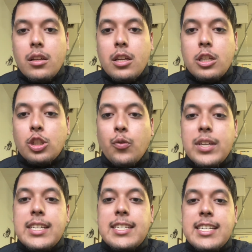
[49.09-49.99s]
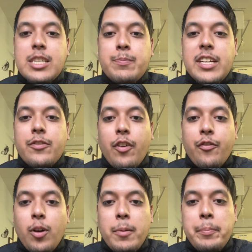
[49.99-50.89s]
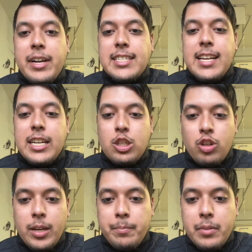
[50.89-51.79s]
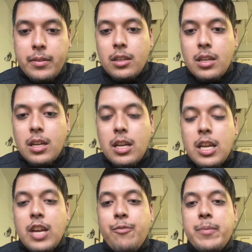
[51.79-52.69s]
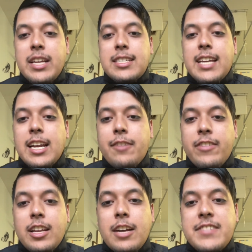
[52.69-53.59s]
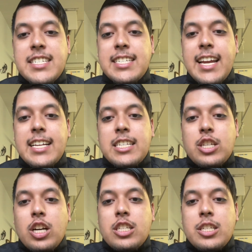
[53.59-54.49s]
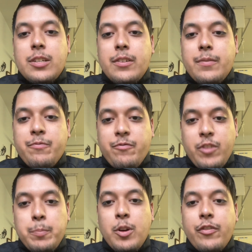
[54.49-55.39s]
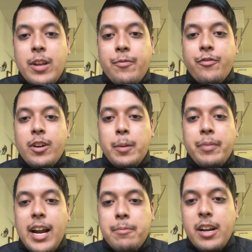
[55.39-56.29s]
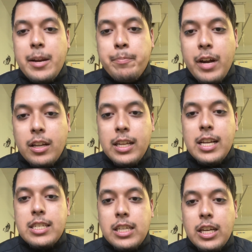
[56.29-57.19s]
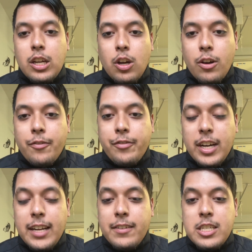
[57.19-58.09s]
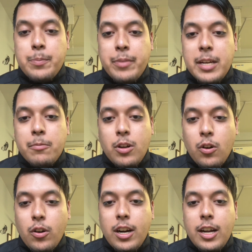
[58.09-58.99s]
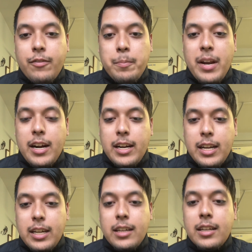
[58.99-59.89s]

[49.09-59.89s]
So what does this mean for former President Trump? It means that if enough states start to remove him from the primary ballot, it's going to go in front of the Supreme Court of America.